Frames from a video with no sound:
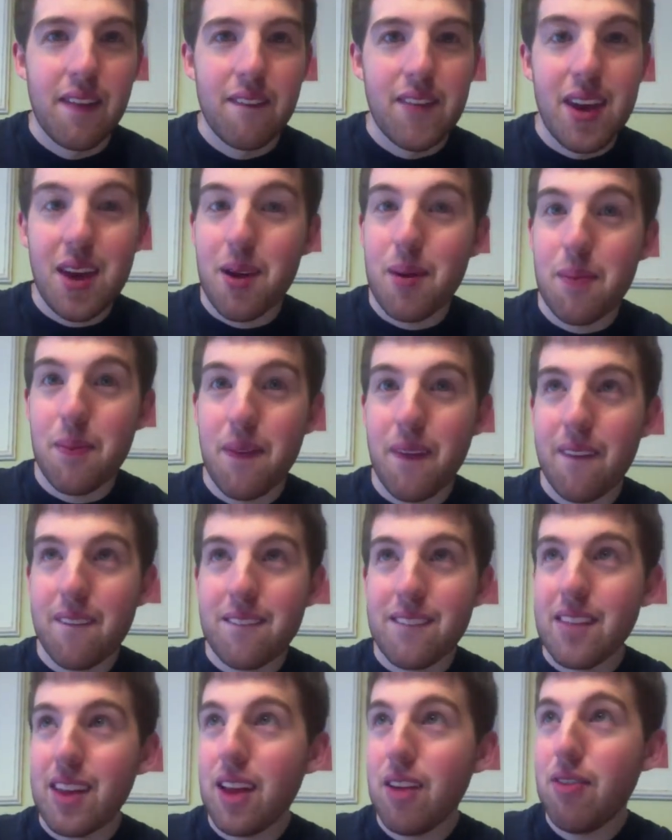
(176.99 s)
But yeah,
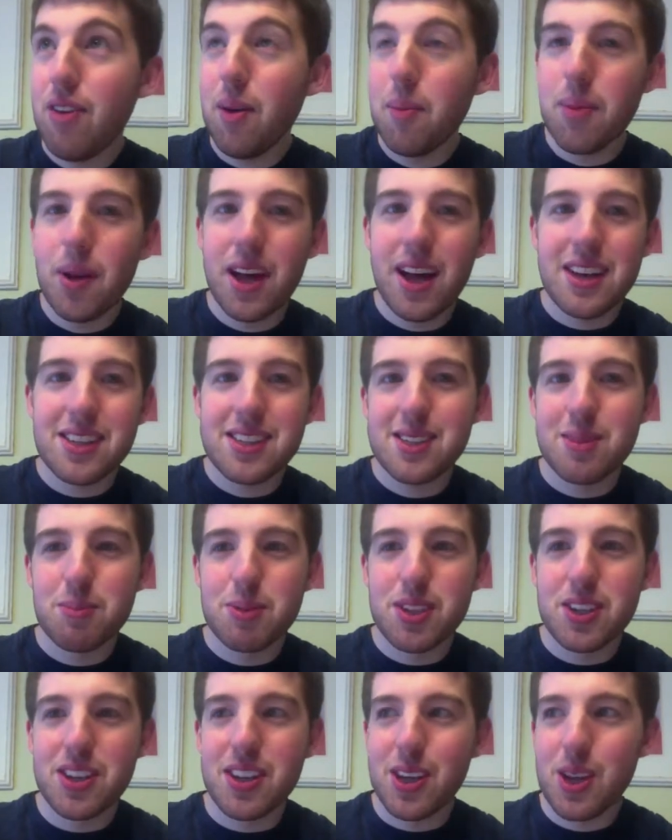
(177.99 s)
I'll put Blossom's
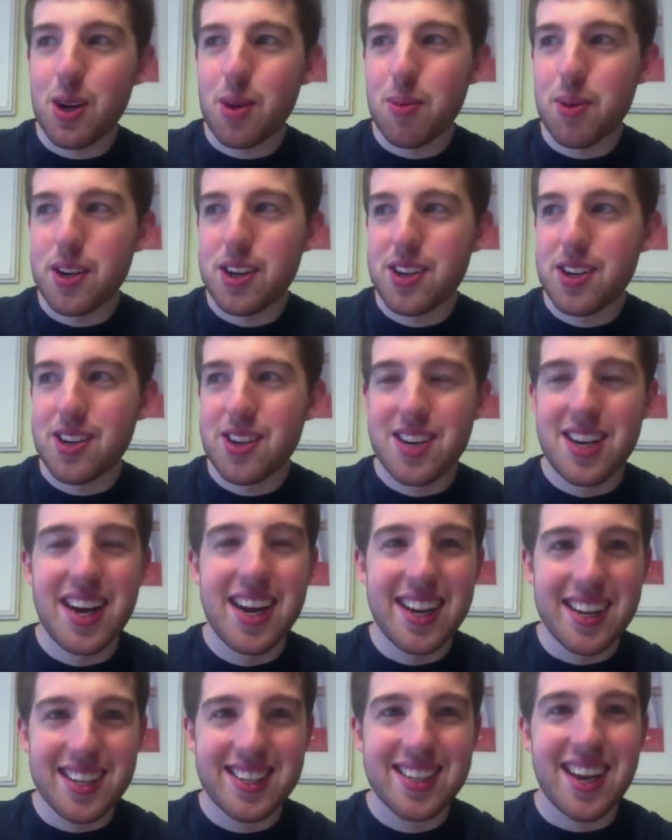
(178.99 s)
a leader, but
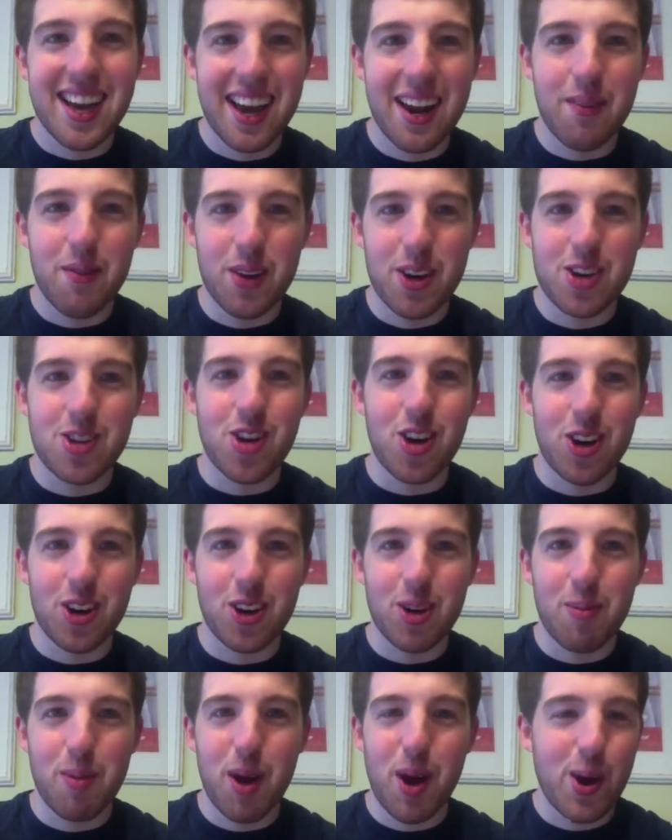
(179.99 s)
she's kind of a jerk
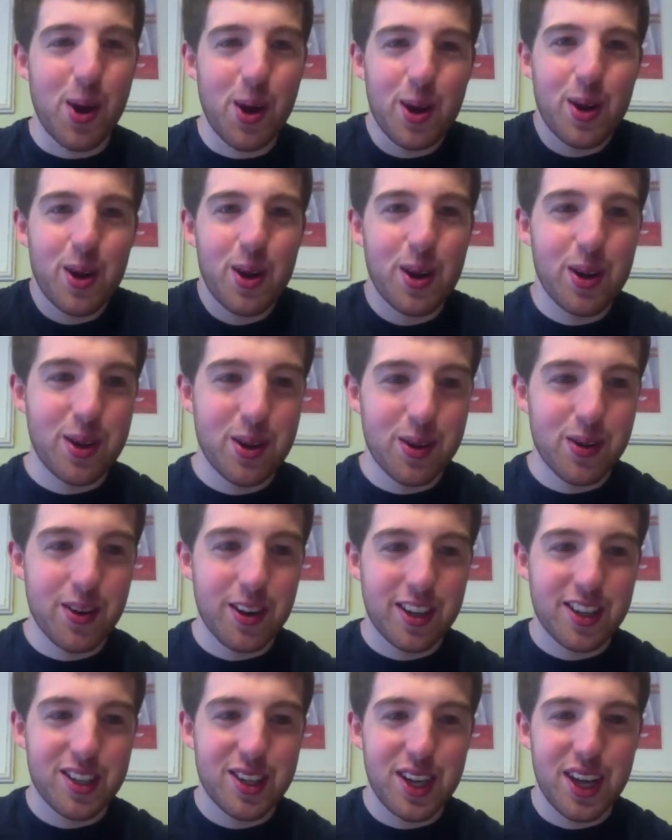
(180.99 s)
about it, to an
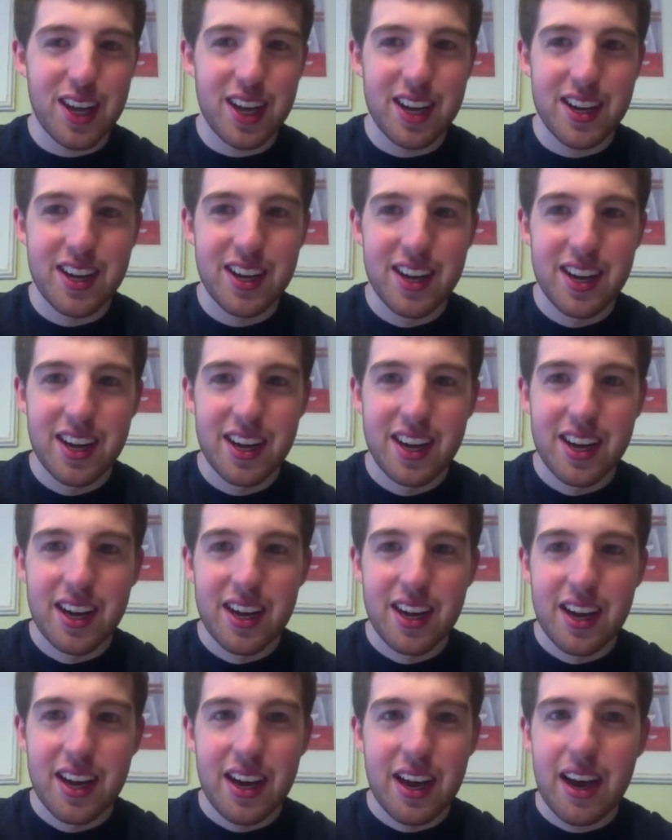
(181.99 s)
extent.
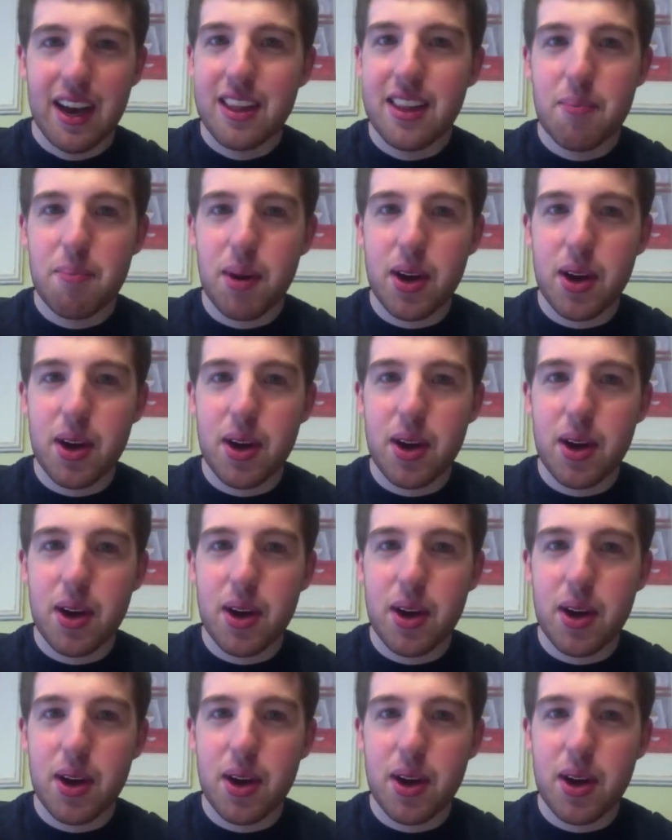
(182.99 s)
And then